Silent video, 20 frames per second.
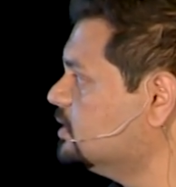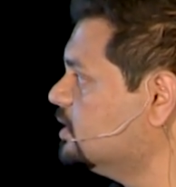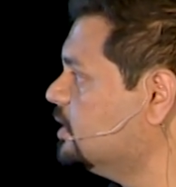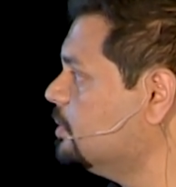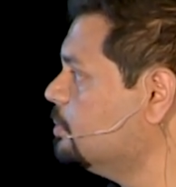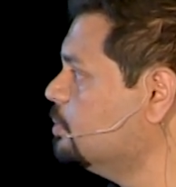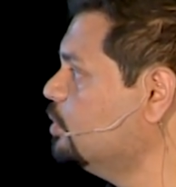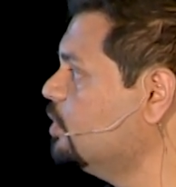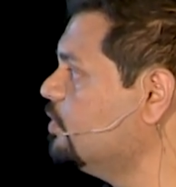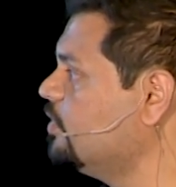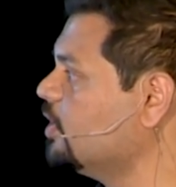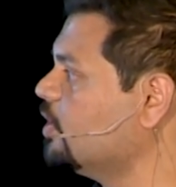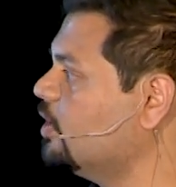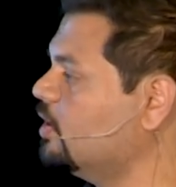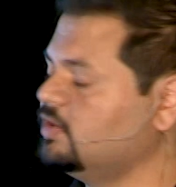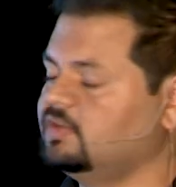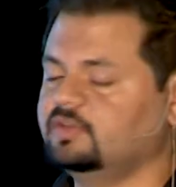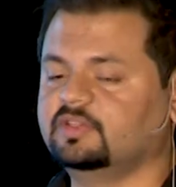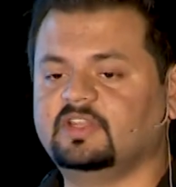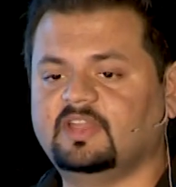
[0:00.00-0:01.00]
moving
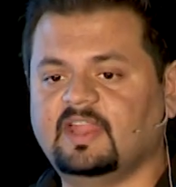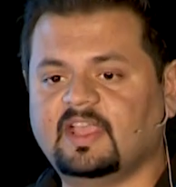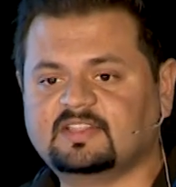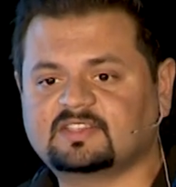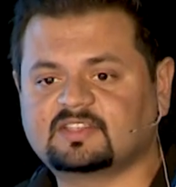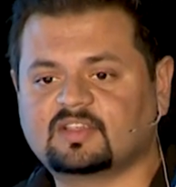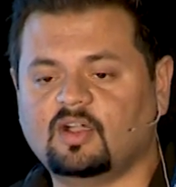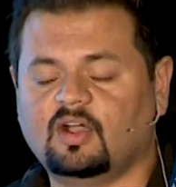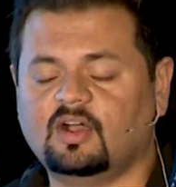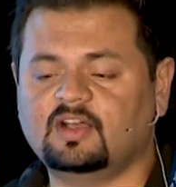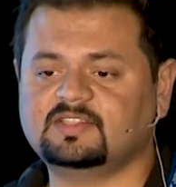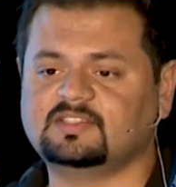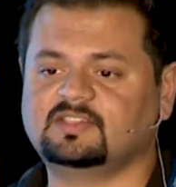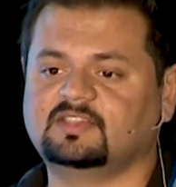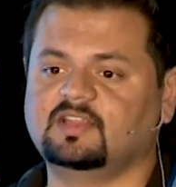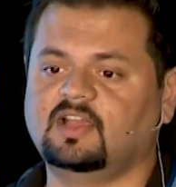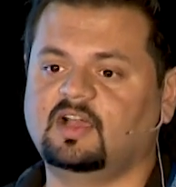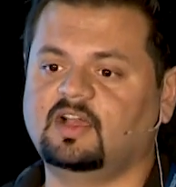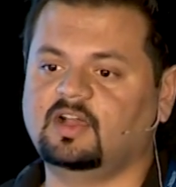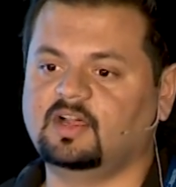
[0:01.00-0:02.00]
on to the next
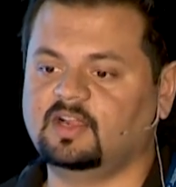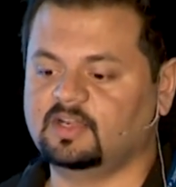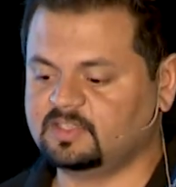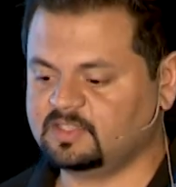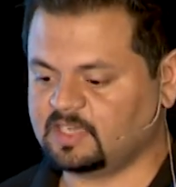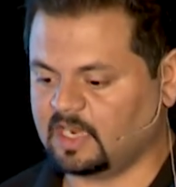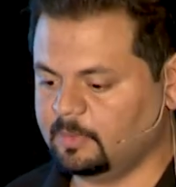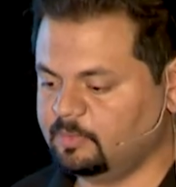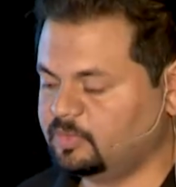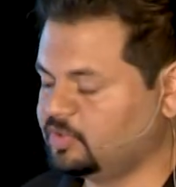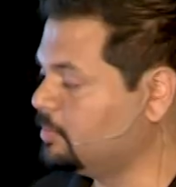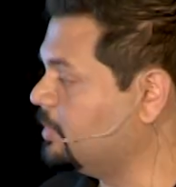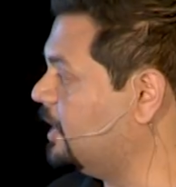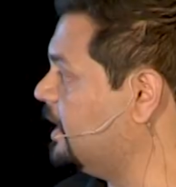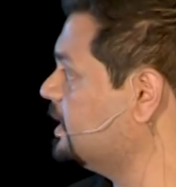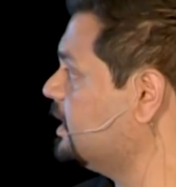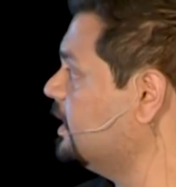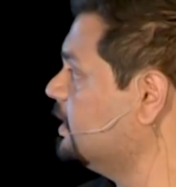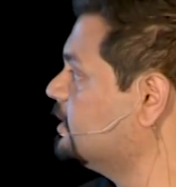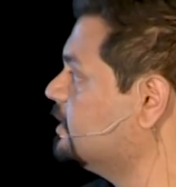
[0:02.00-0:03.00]
cost, time to
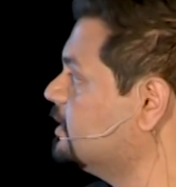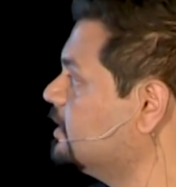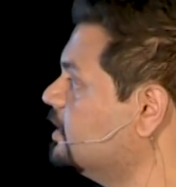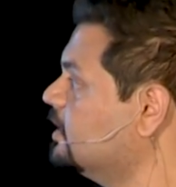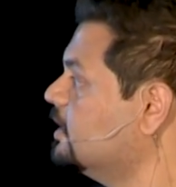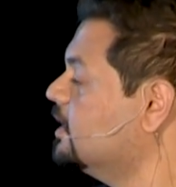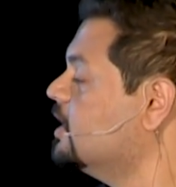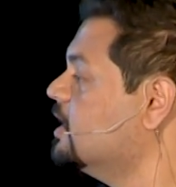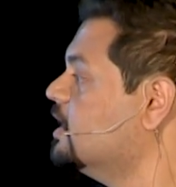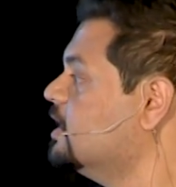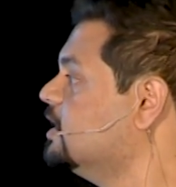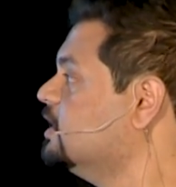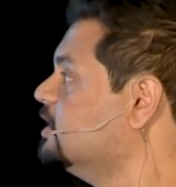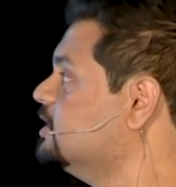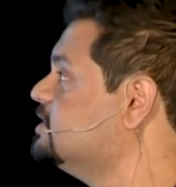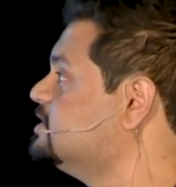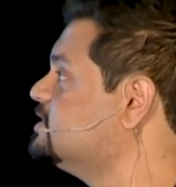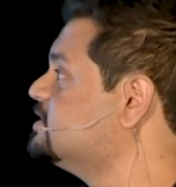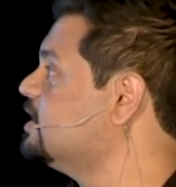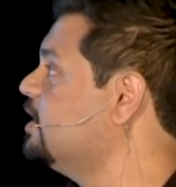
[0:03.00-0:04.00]
market.
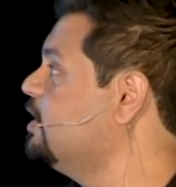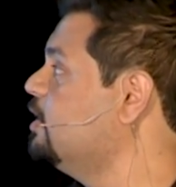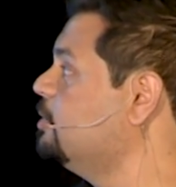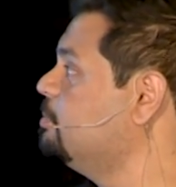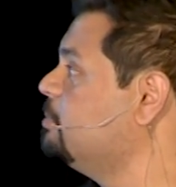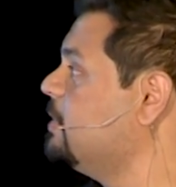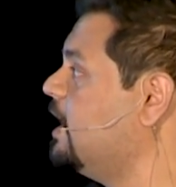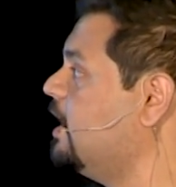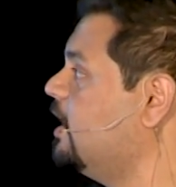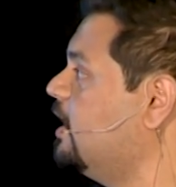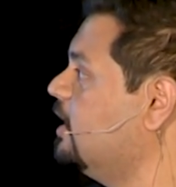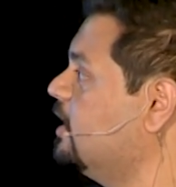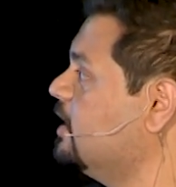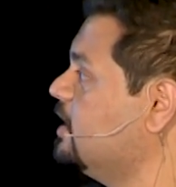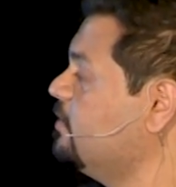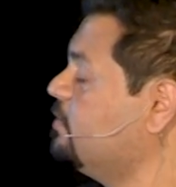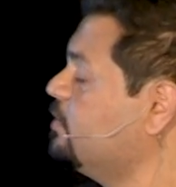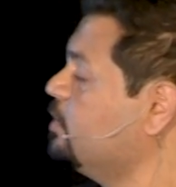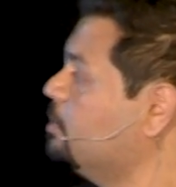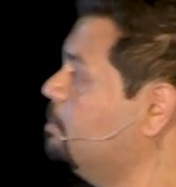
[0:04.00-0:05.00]
So
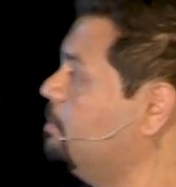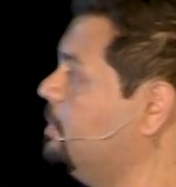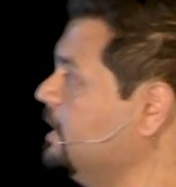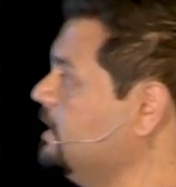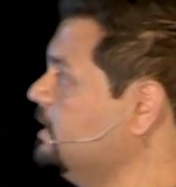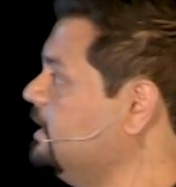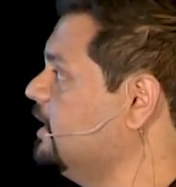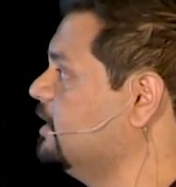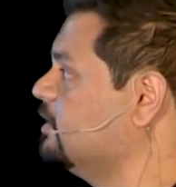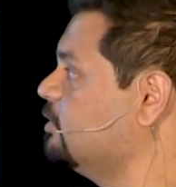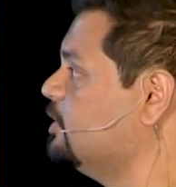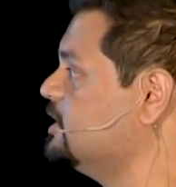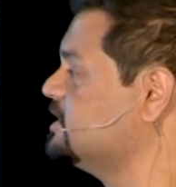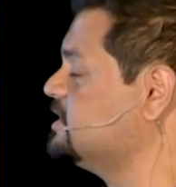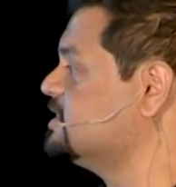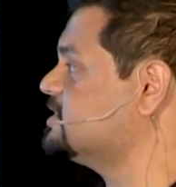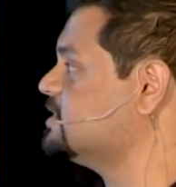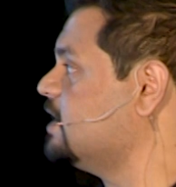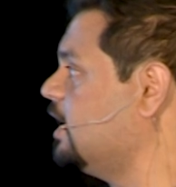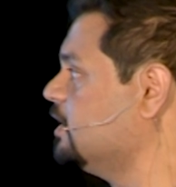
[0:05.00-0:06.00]
if you're building
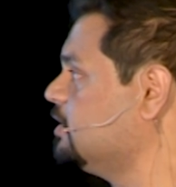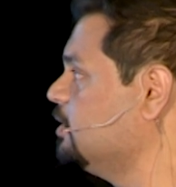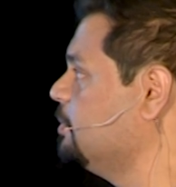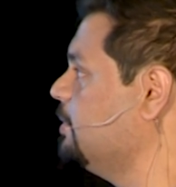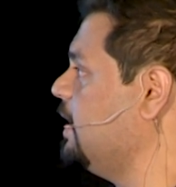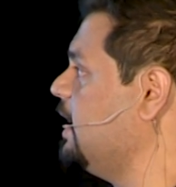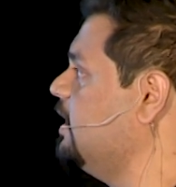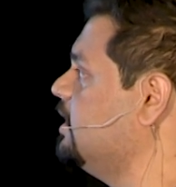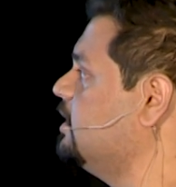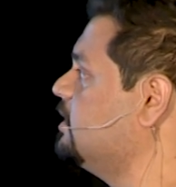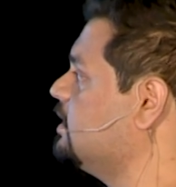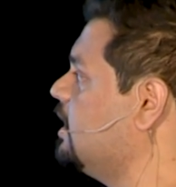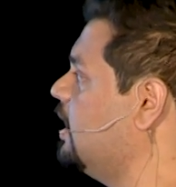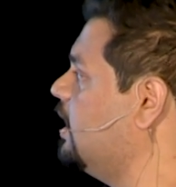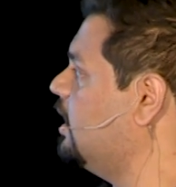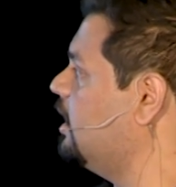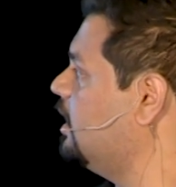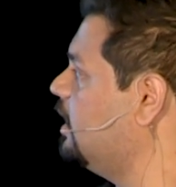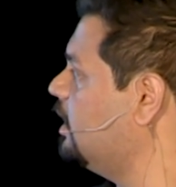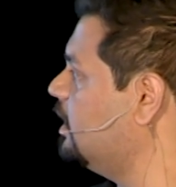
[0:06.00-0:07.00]
versus automate,
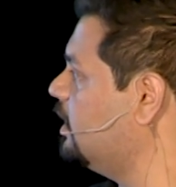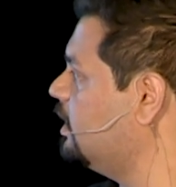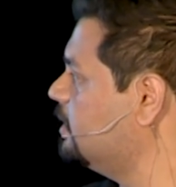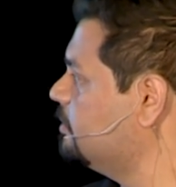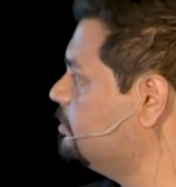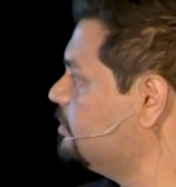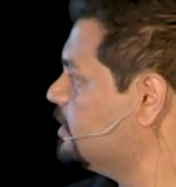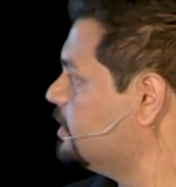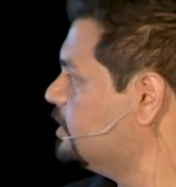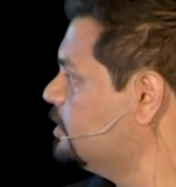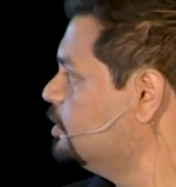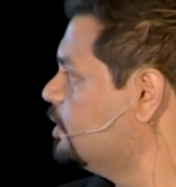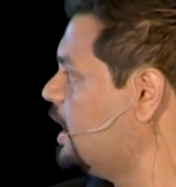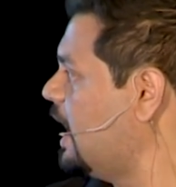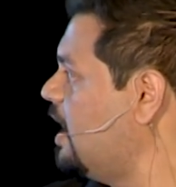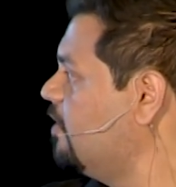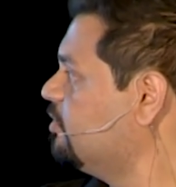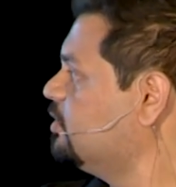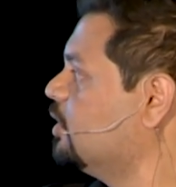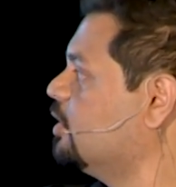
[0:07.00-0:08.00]
you
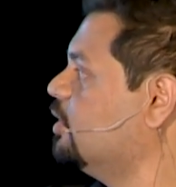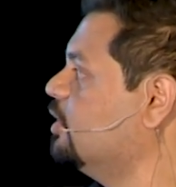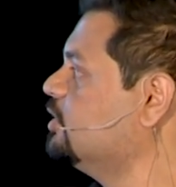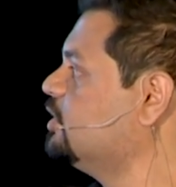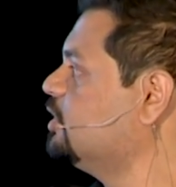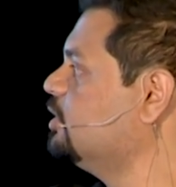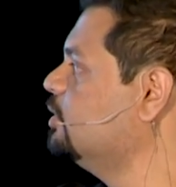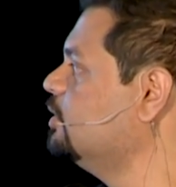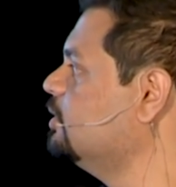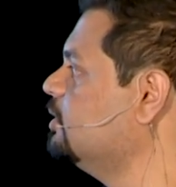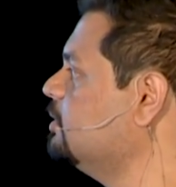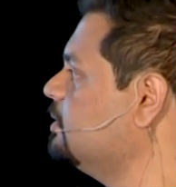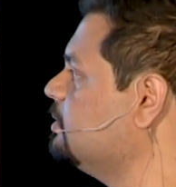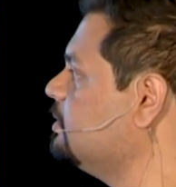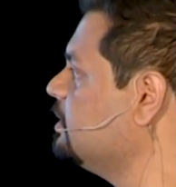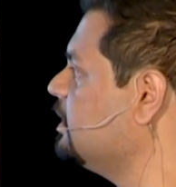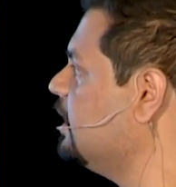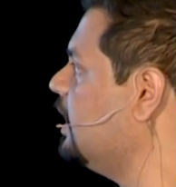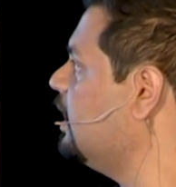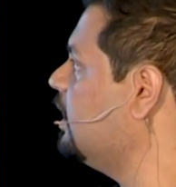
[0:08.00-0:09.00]
have to go through,